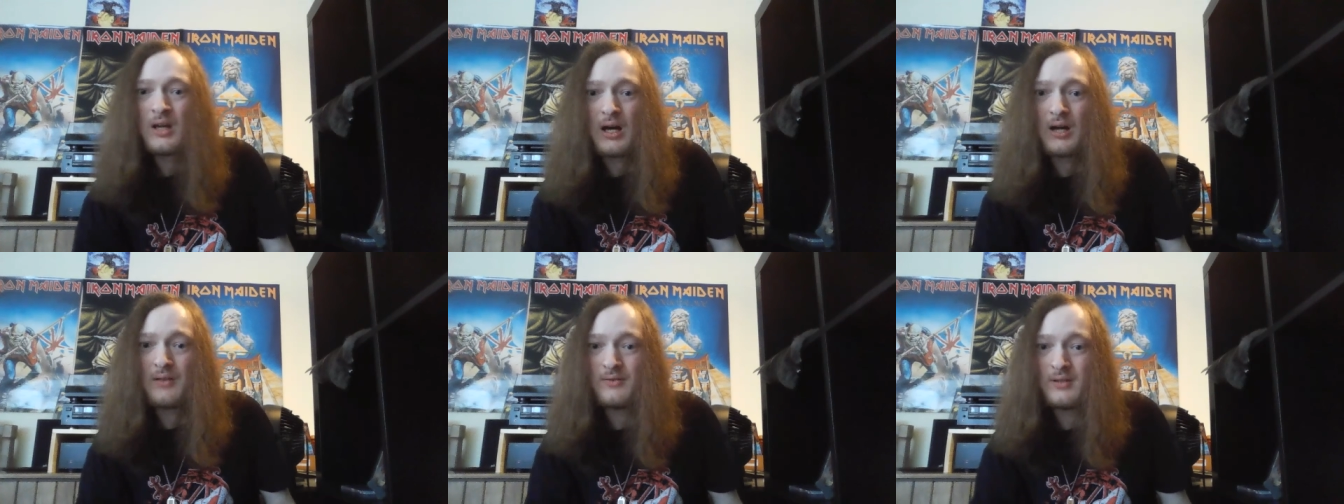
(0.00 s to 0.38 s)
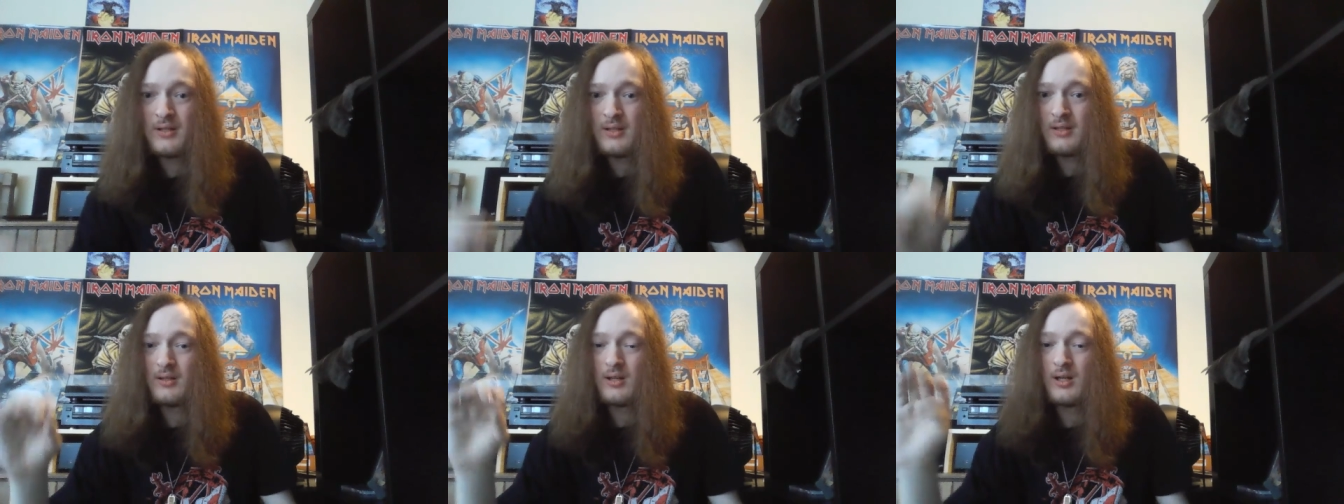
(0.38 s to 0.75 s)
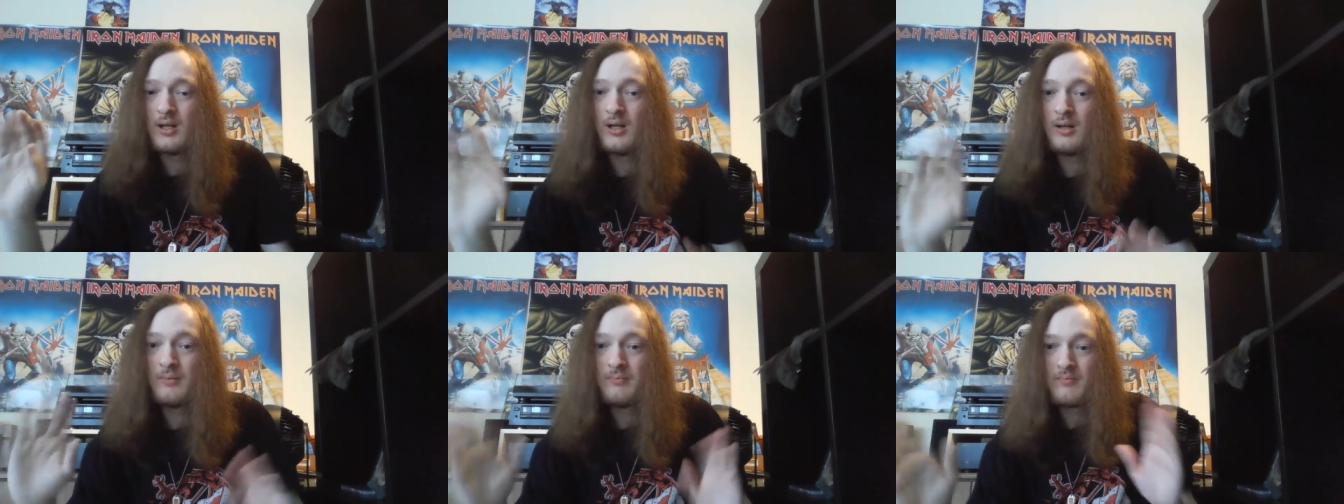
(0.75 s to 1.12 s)
on the
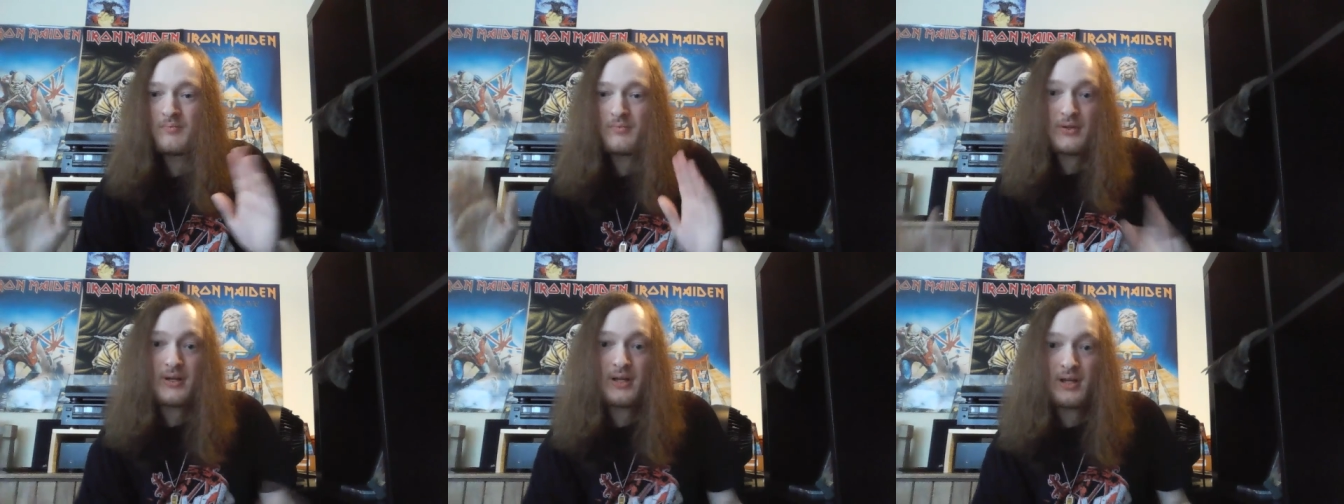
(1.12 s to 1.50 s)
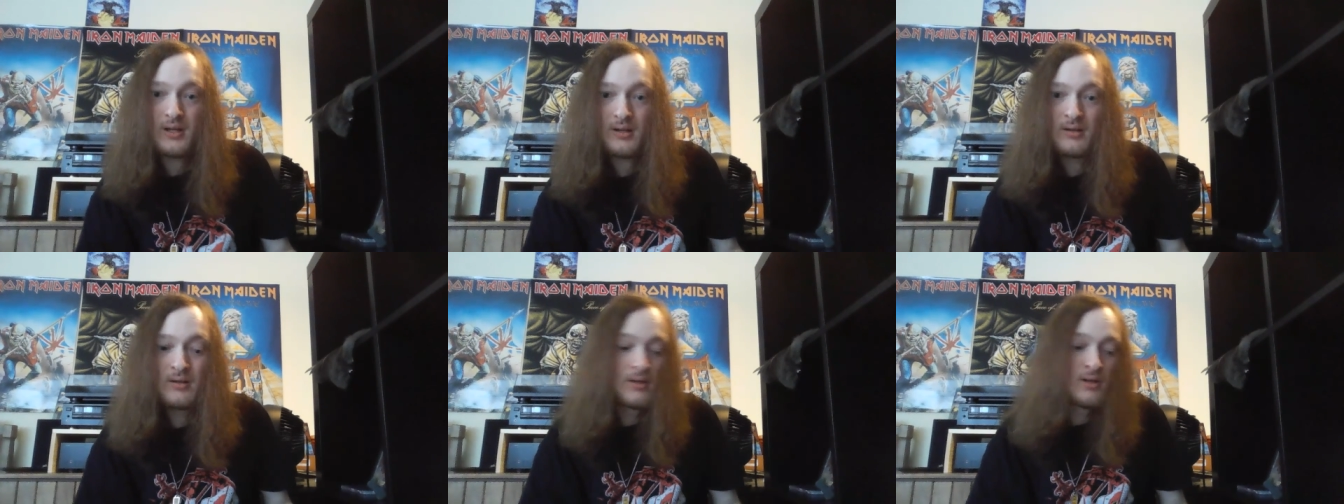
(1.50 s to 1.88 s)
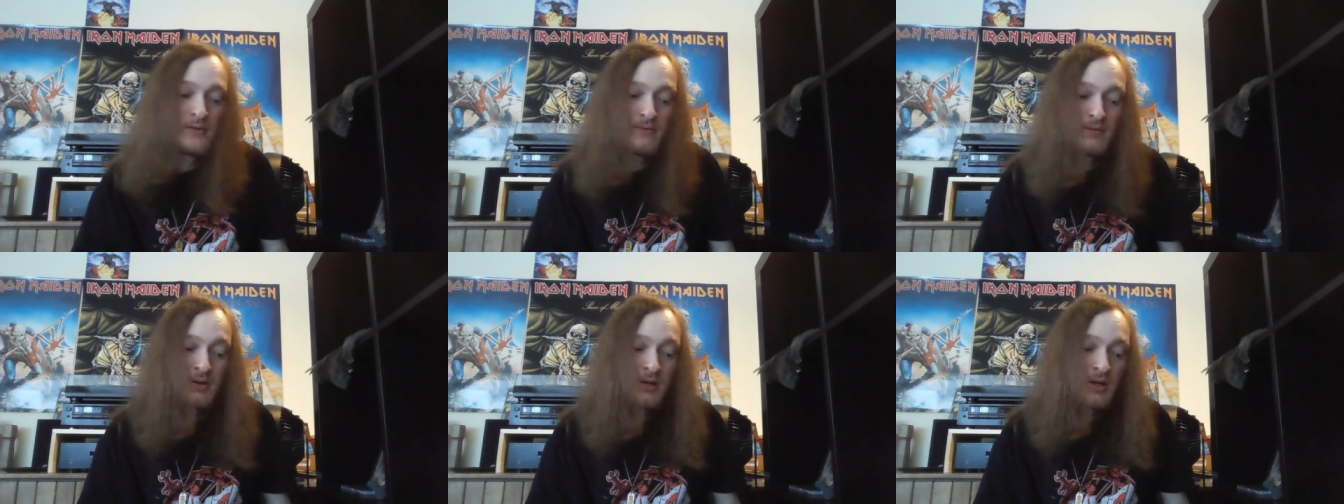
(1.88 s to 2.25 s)
uh, thing.
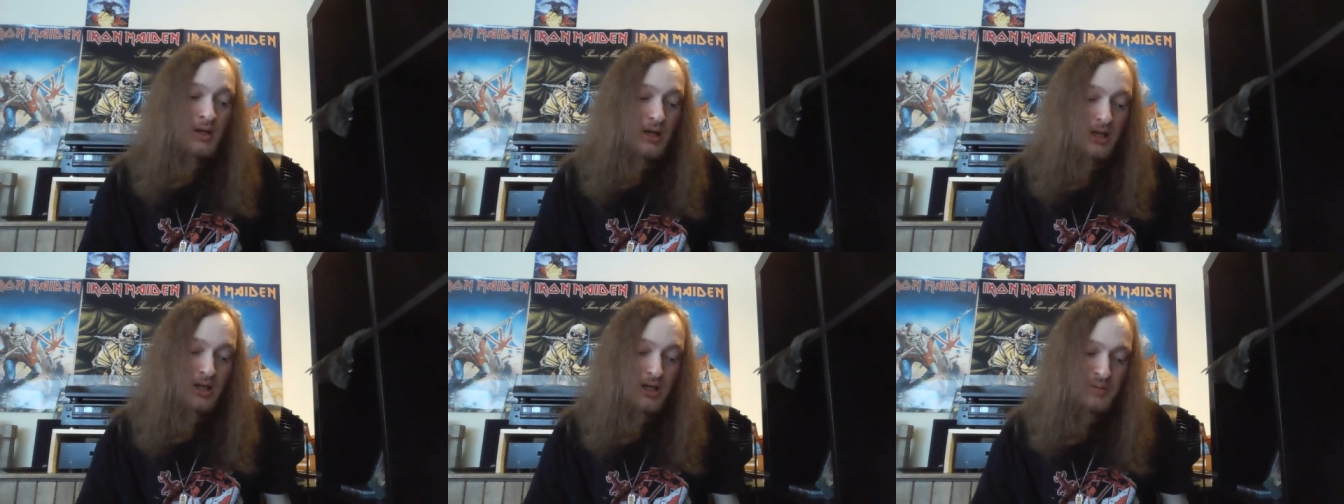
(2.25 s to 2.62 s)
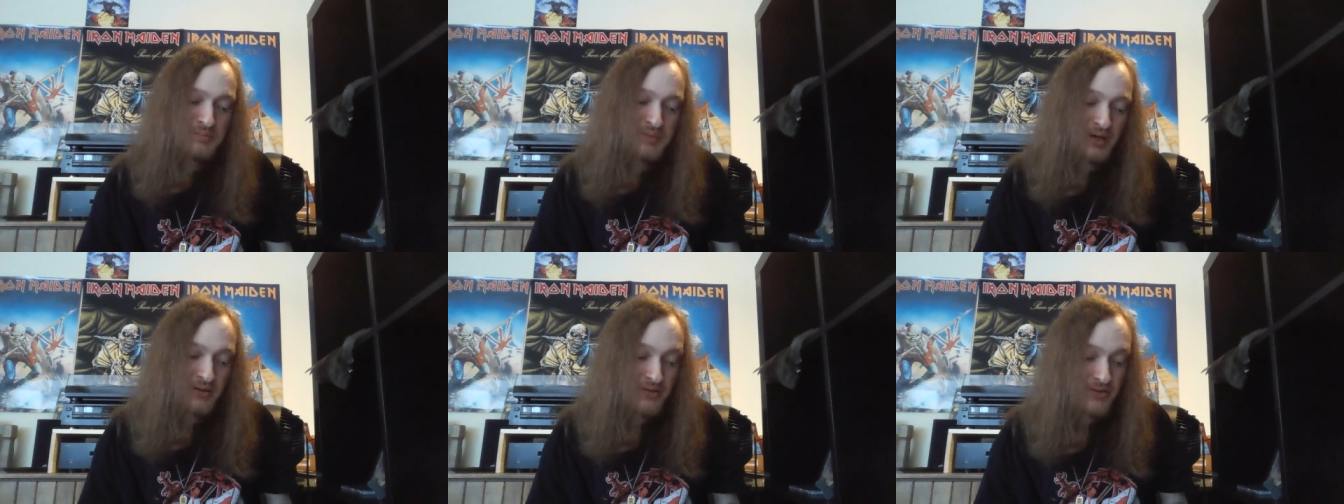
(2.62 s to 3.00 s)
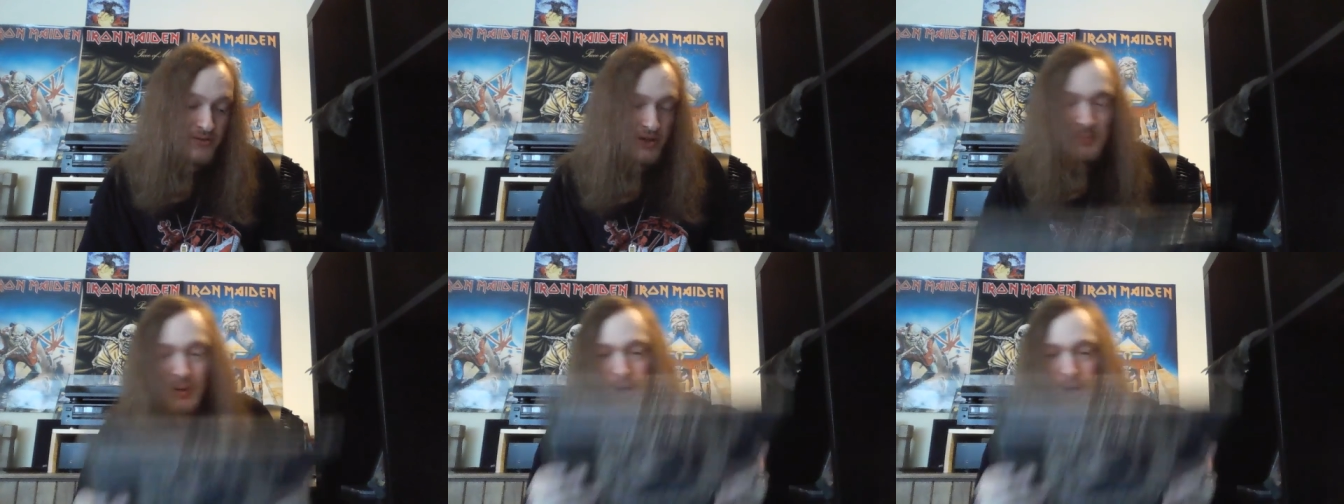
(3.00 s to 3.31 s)
Uh, but three